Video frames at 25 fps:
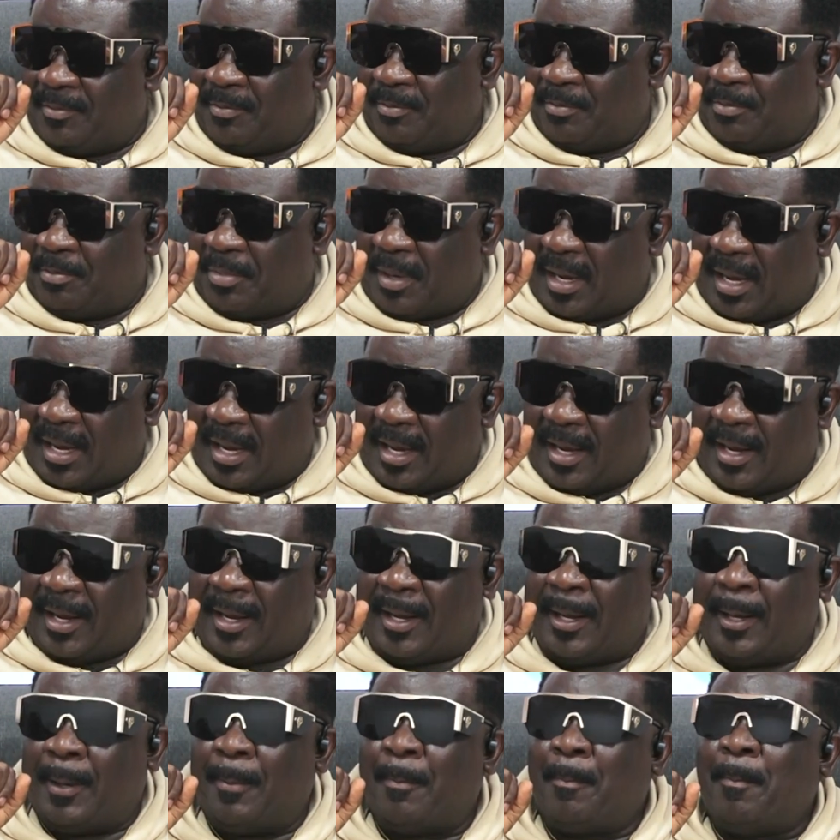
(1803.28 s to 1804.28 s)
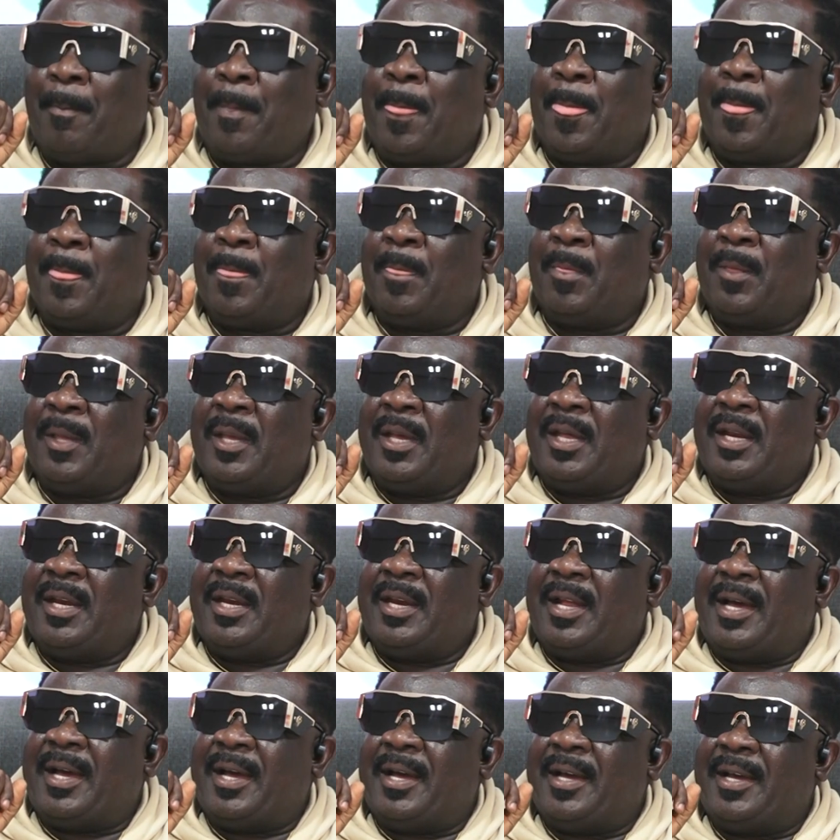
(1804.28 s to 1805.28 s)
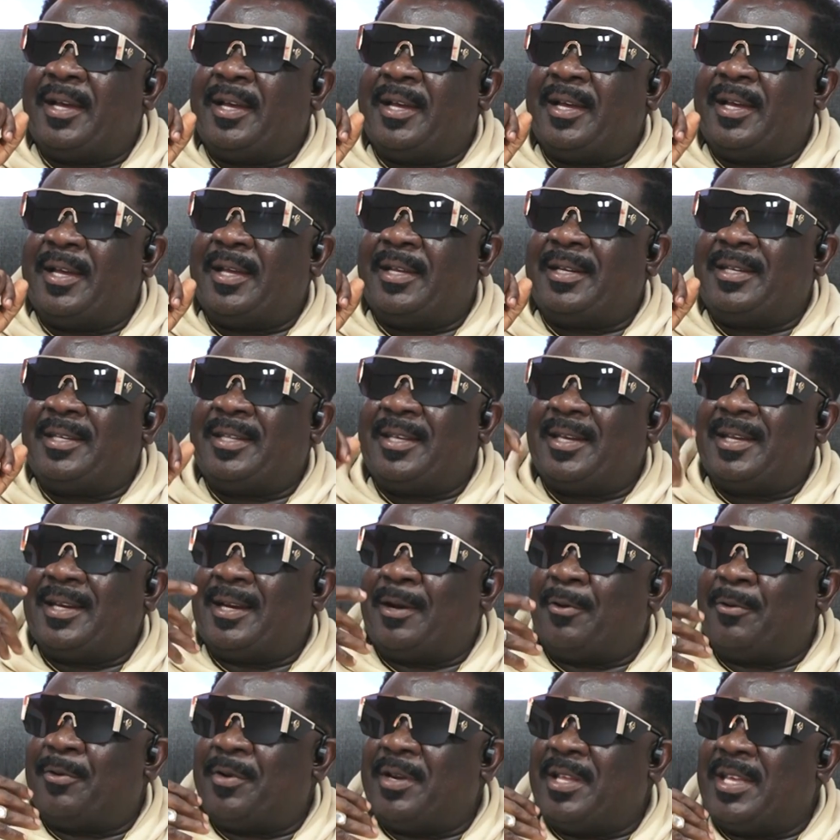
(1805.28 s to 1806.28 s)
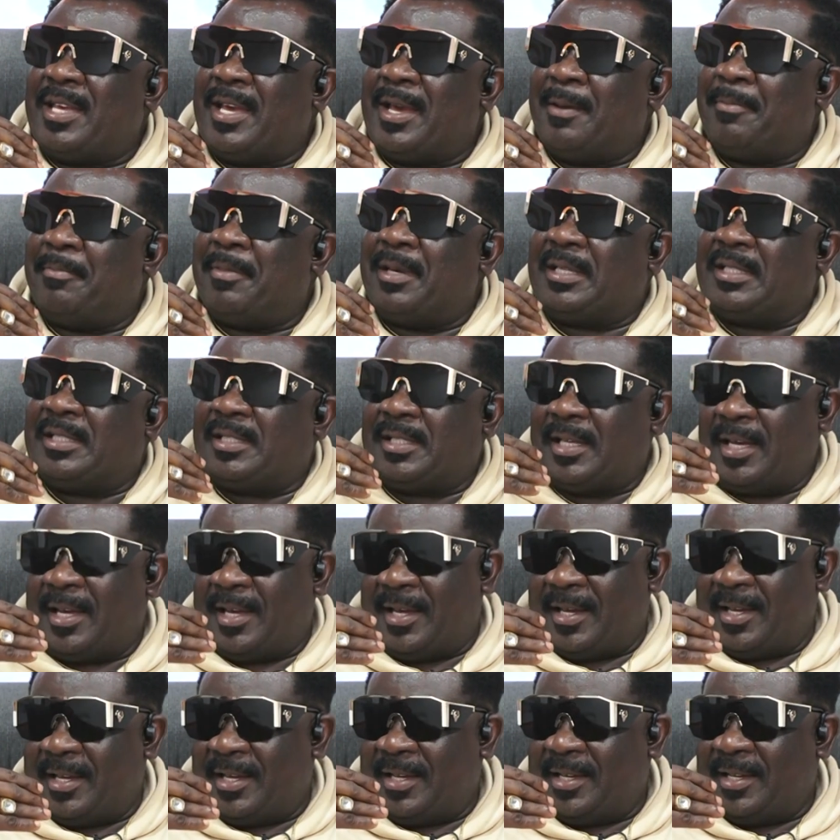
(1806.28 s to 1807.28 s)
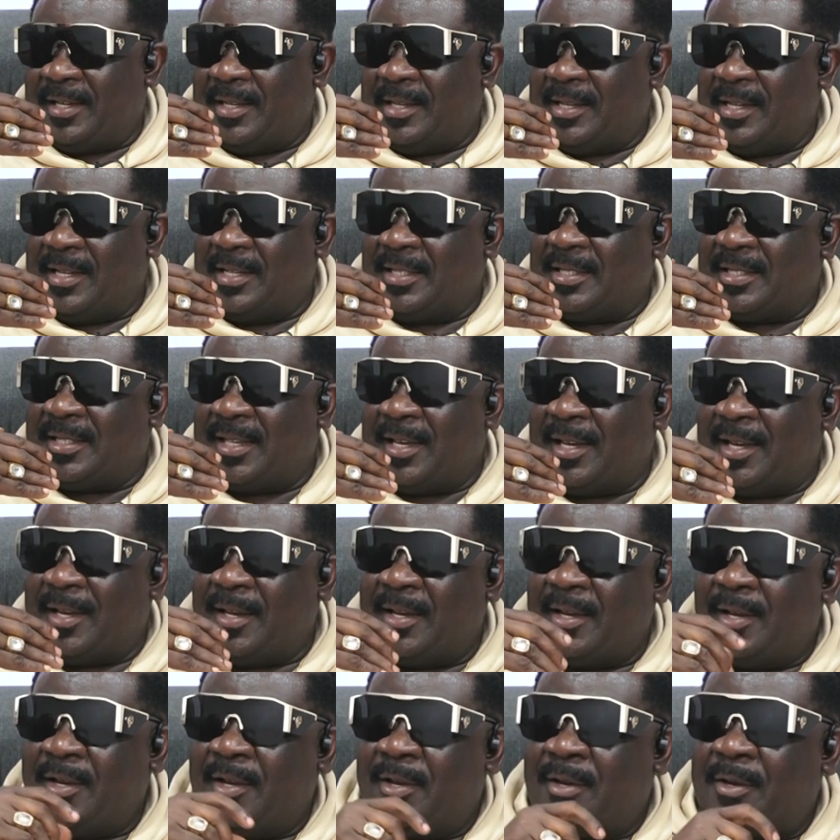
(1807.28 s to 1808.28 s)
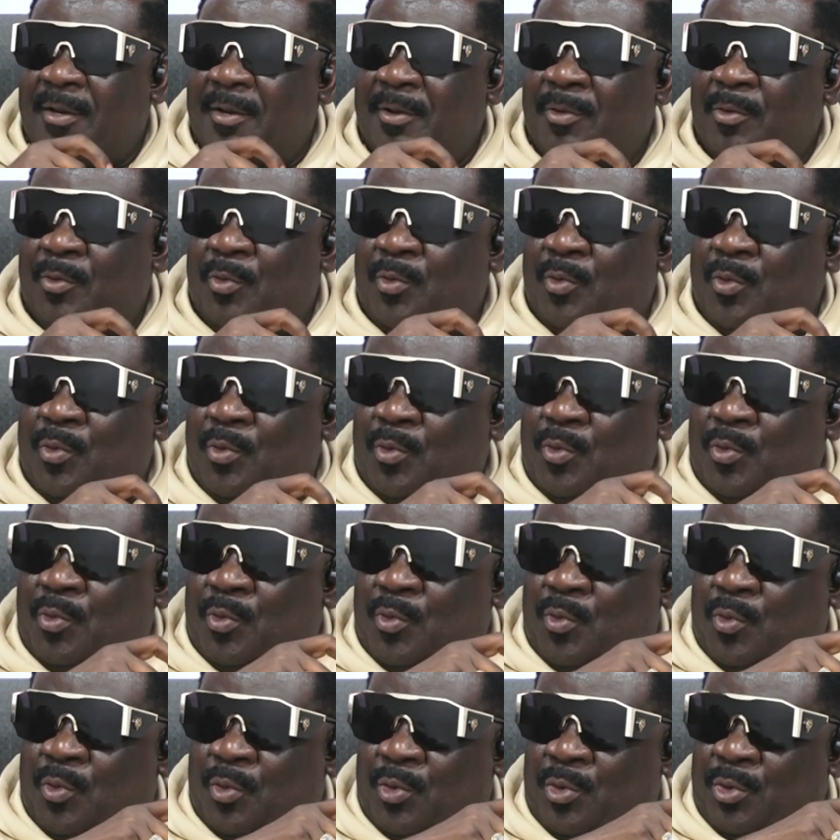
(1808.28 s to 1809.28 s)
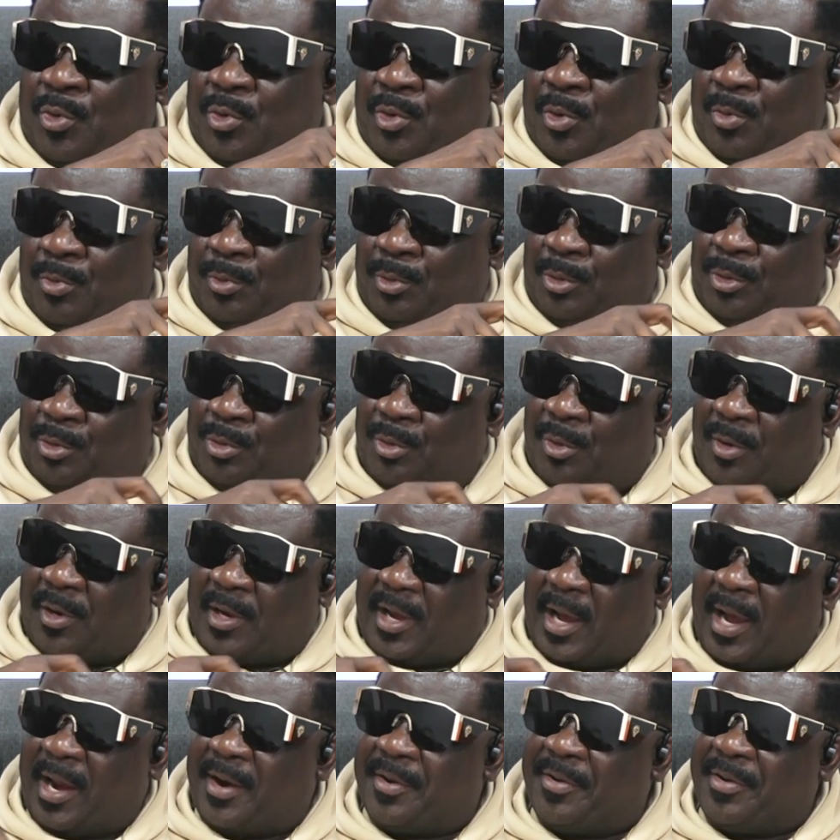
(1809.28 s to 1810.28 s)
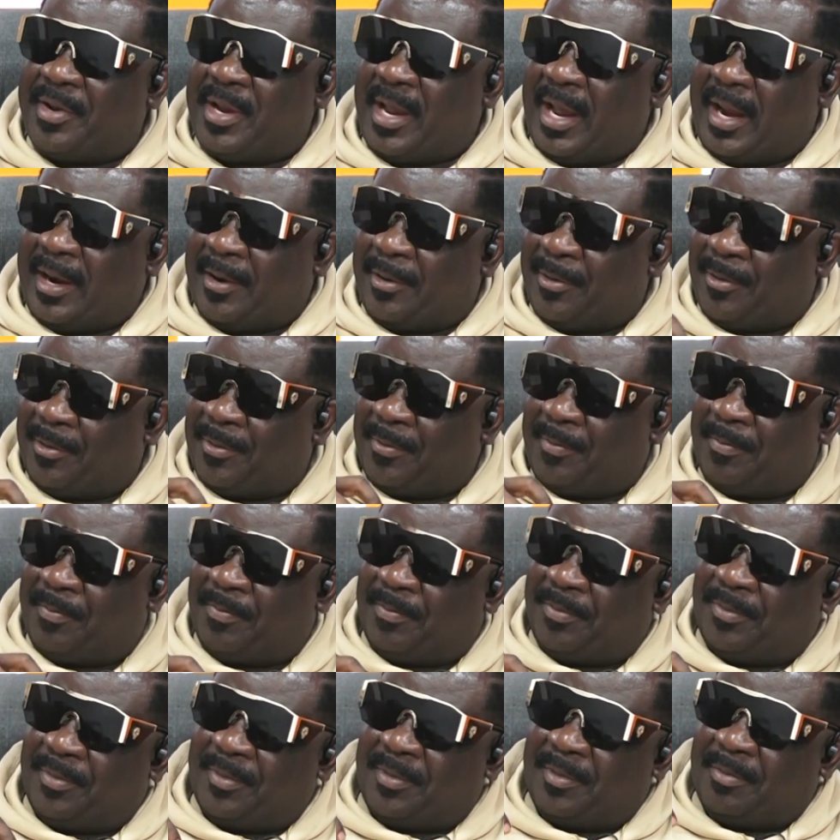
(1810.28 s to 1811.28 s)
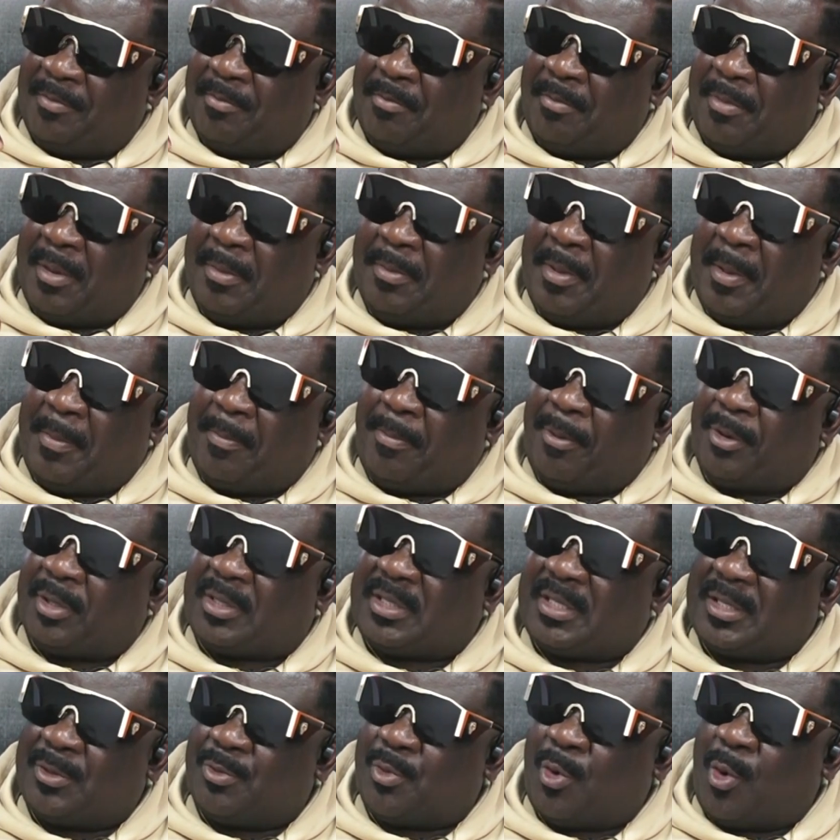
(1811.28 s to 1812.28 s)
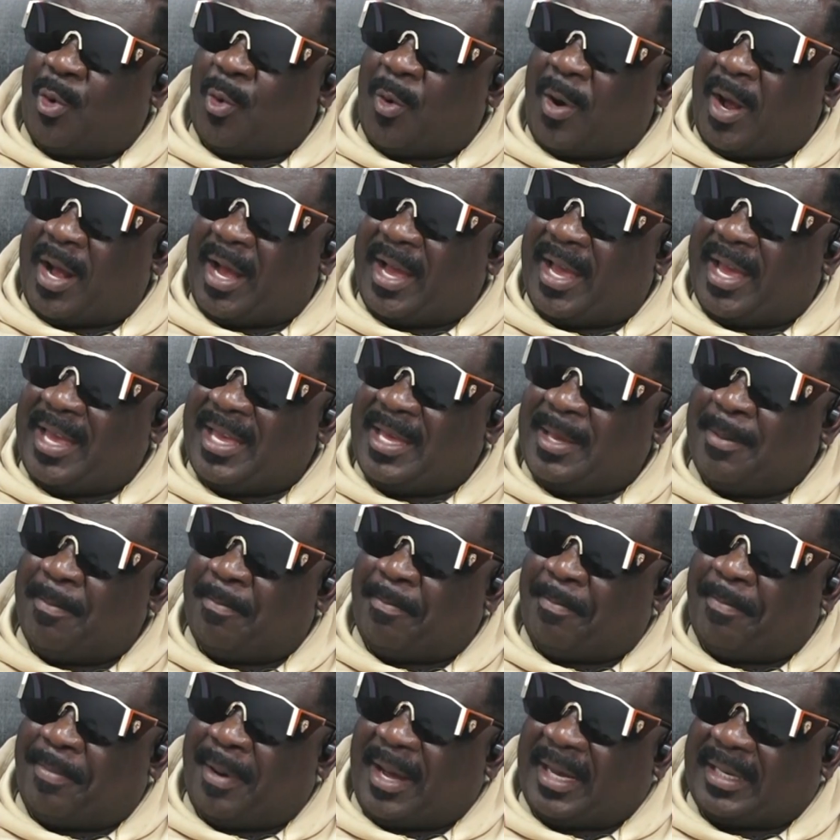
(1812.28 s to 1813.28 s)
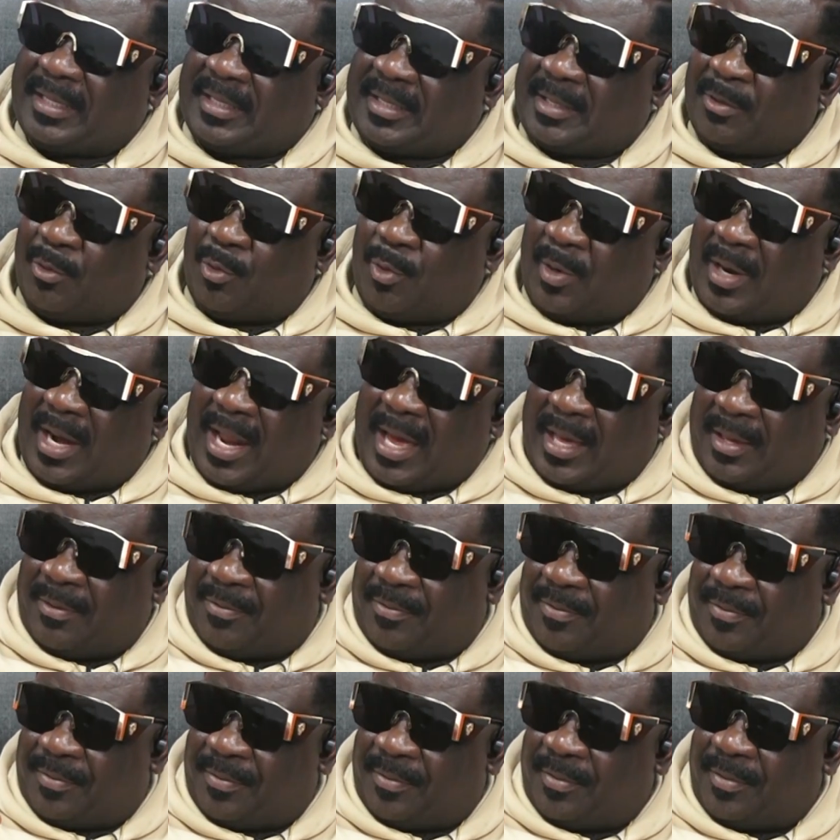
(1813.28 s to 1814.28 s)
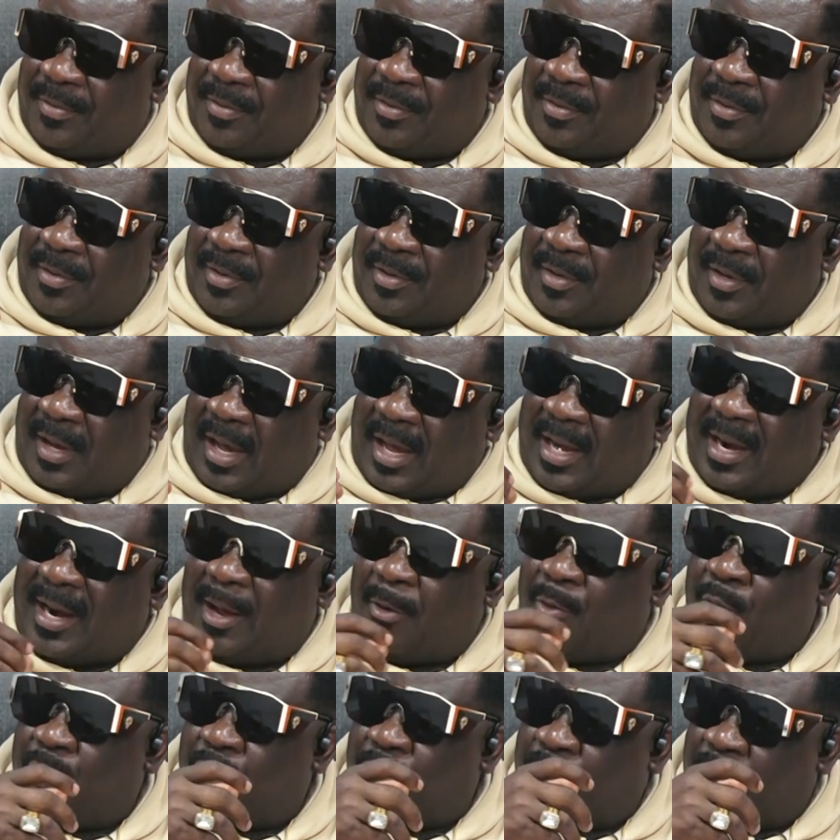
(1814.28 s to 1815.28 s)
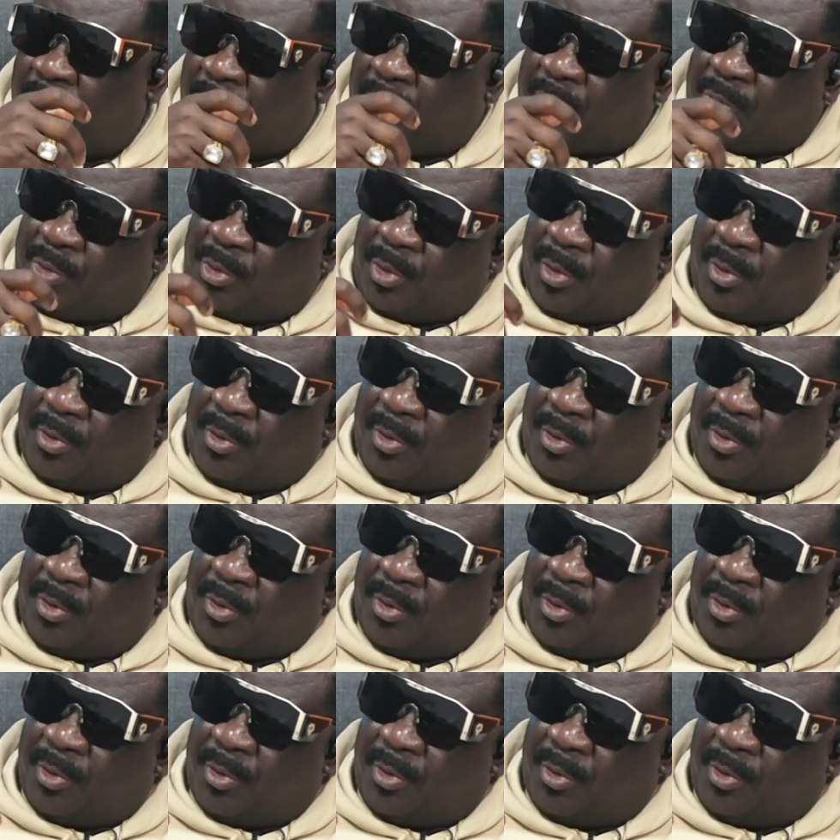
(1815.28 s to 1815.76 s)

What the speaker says: pa na e de na wo ni ye be she se wo nyum to o career no bibi potin wo ho a e impact wo life ana wo nwom to